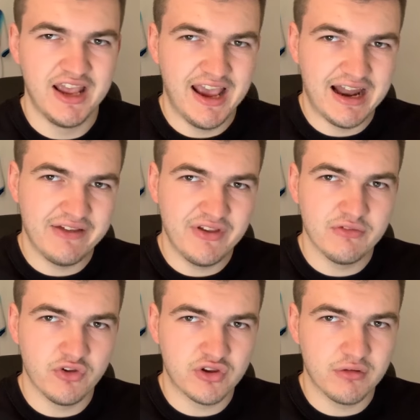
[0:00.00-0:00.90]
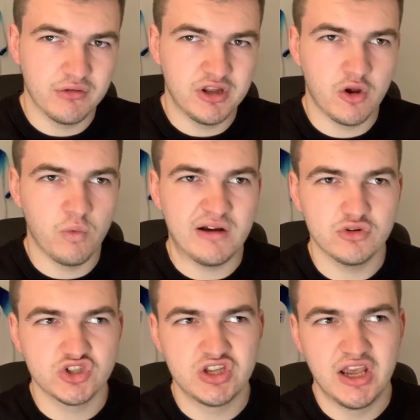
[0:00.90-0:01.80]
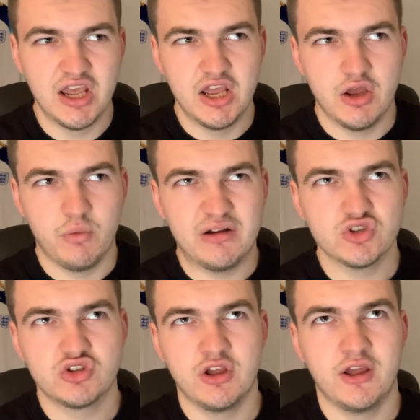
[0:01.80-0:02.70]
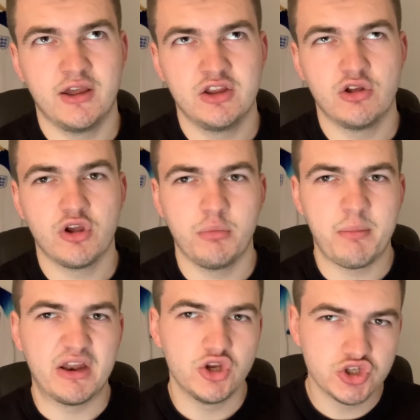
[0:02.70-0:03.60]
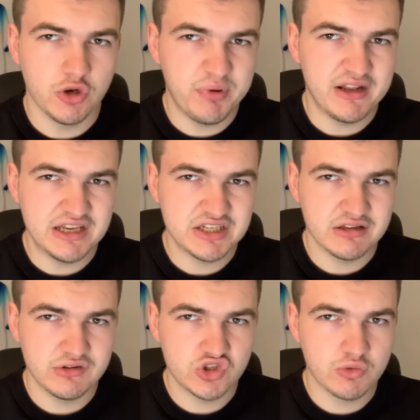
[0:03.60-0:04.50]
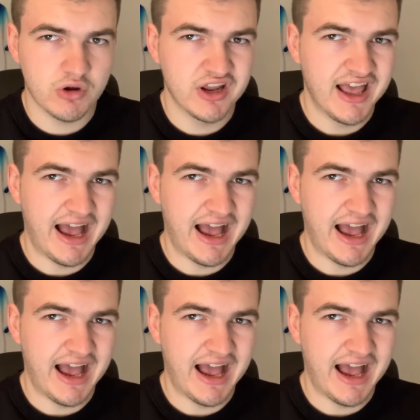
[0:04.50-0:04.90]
And I think that, whilst Kobbie Mainoo should be in this England squad,